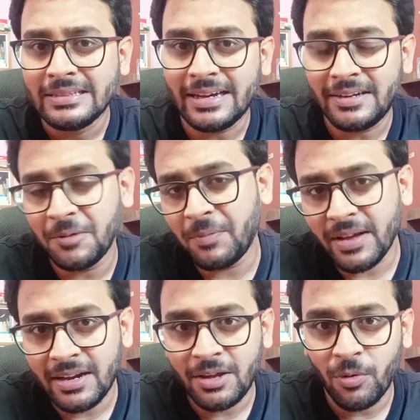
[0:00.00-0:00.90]
that
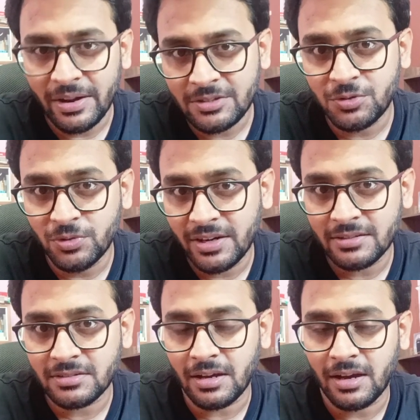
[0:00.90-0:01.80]
typically when
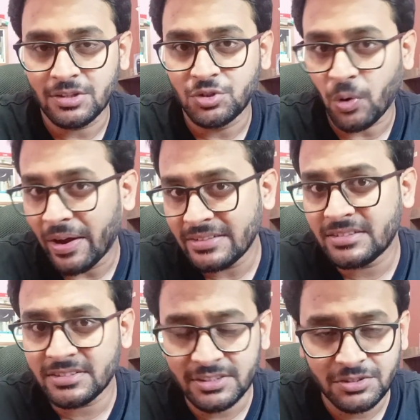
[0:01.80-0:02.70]
students uh, joins
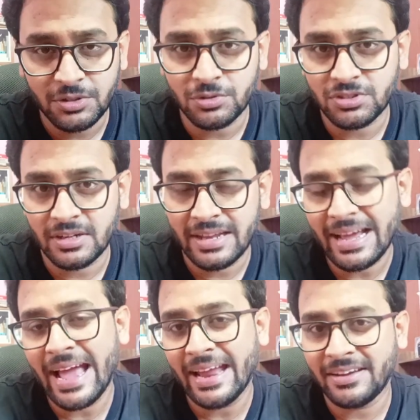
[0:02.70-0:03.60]
this institution
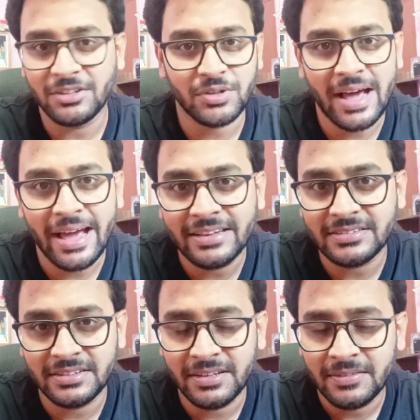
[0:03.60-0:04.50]
like IITs or
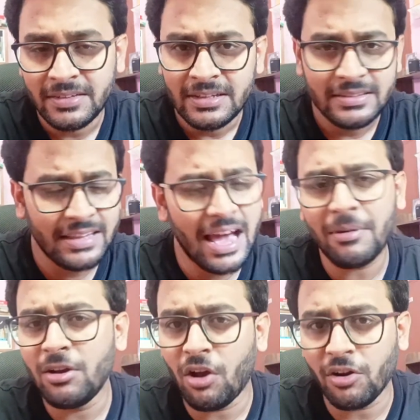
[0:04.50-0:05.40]
IISc, they
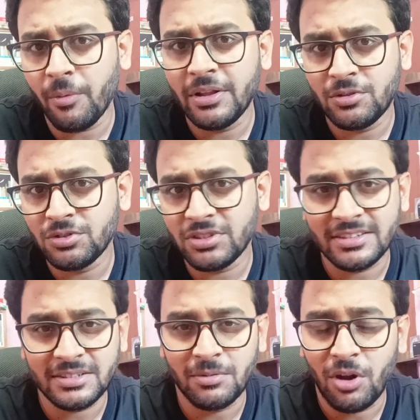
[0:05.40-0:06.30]
have a lot of
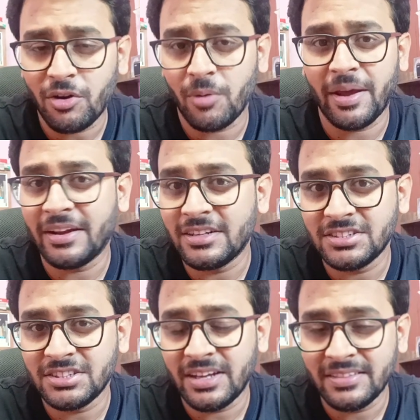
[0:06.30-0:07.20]
enthusiasm, a lot of
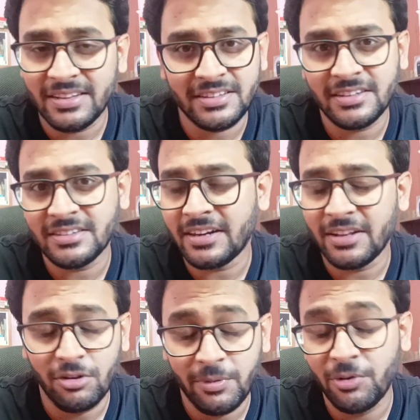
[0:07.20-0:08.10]
energy, and they think that
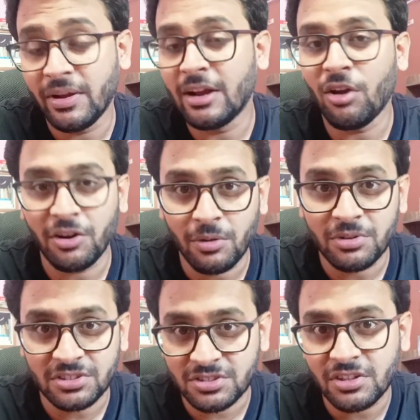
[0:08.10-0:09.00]
they will be doing a lot of
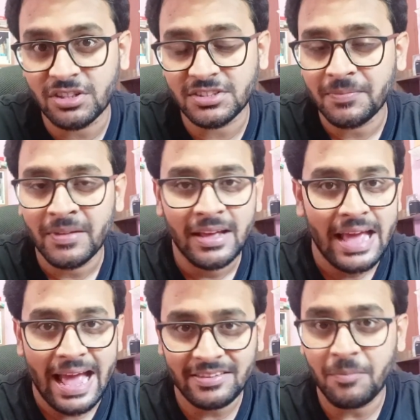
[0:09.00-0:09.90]
research
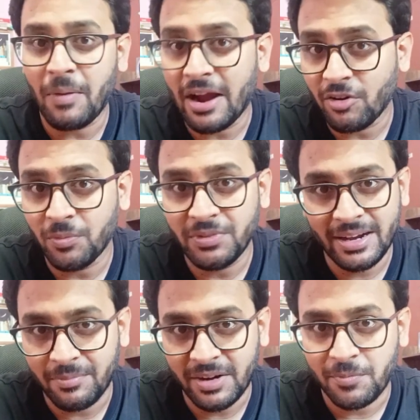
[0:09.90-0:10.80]
as a part of their
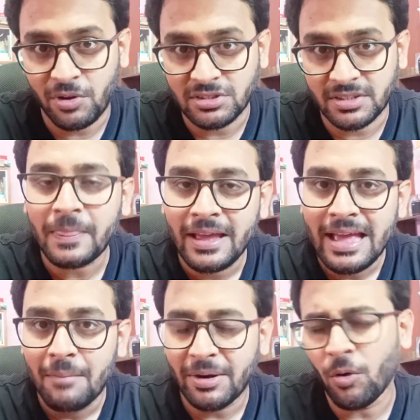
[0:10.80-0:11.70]
MTech project.
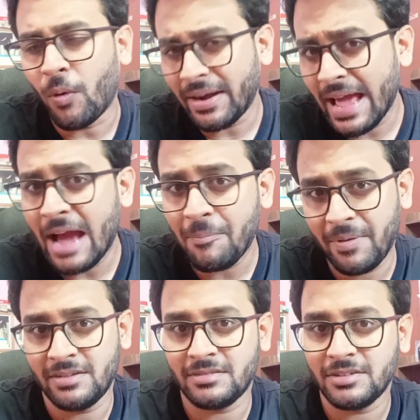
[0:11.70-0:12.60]
But what
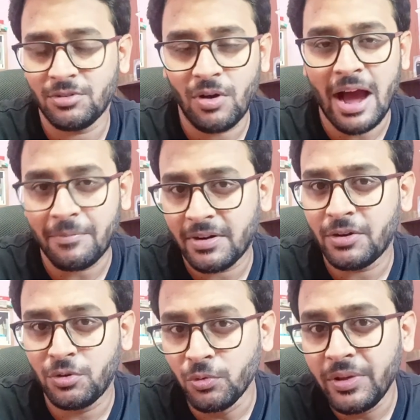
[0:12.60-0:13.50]
happens, you know,
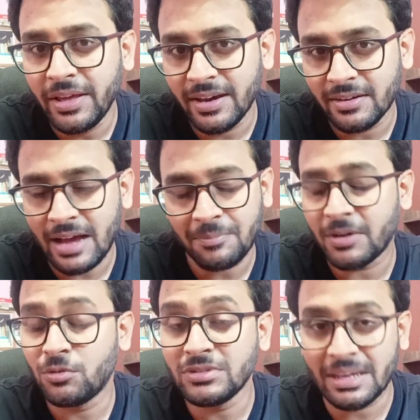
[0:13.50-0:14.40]
after two year,
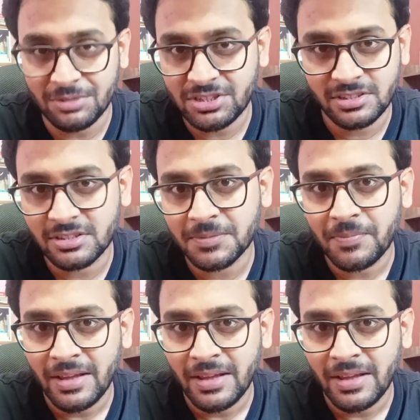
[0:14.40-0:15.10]
after two semesters,